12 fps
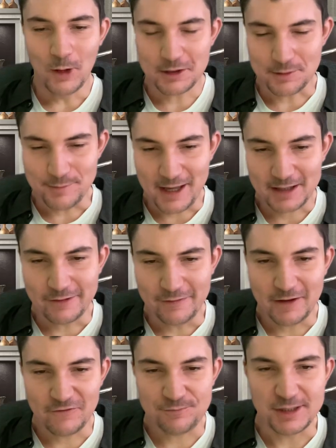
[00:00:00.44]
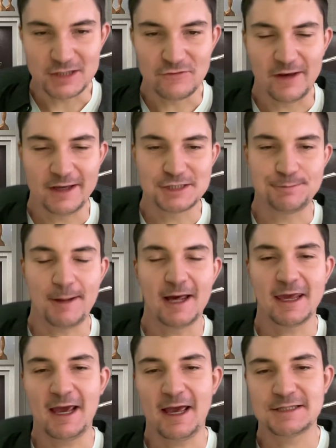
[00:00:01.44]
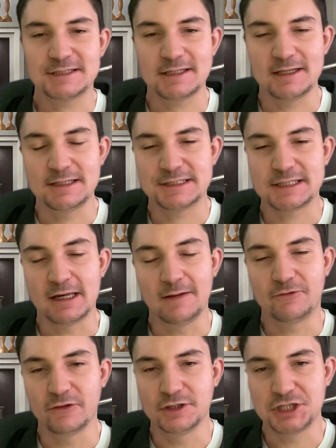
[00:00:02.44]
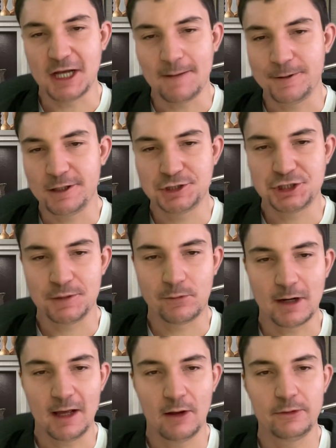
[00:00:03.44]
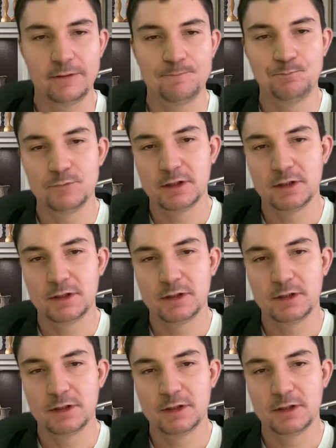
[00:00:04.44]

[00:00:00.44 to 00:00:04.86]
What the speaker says: Welcome back to the Giff Beats Vegas podcast. It is time for the championship round.